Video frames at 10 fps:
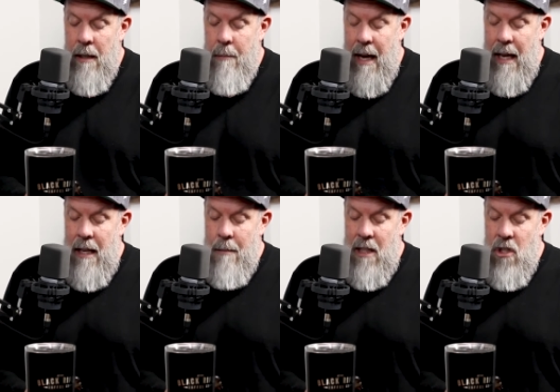My
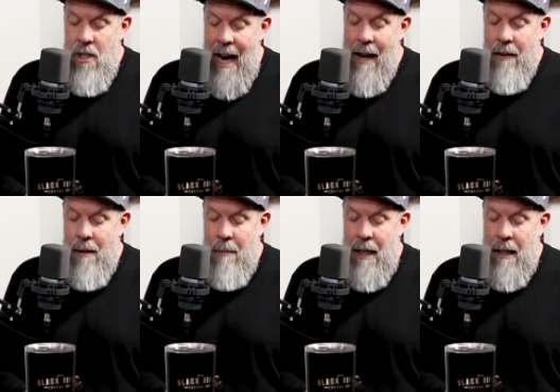enemies shout
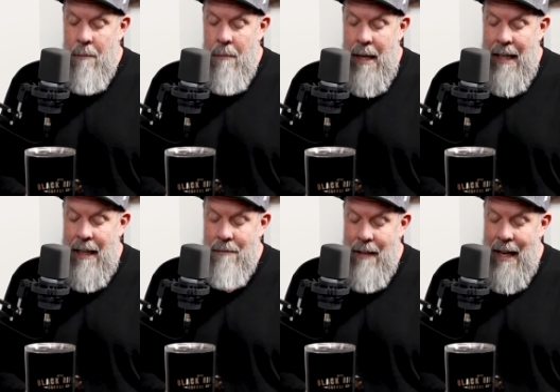at me,
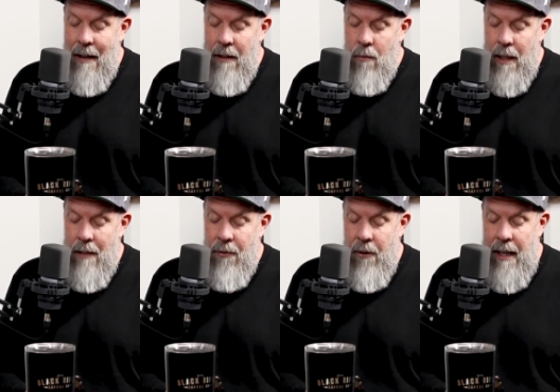making loud and
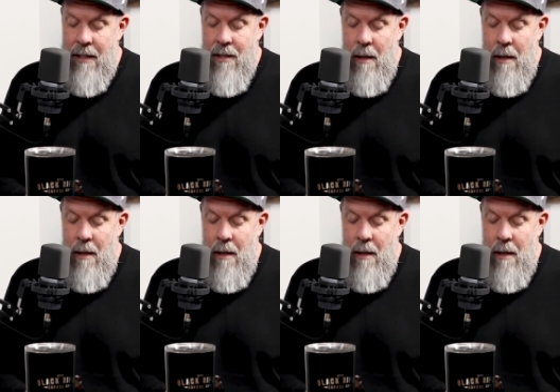wicked threats.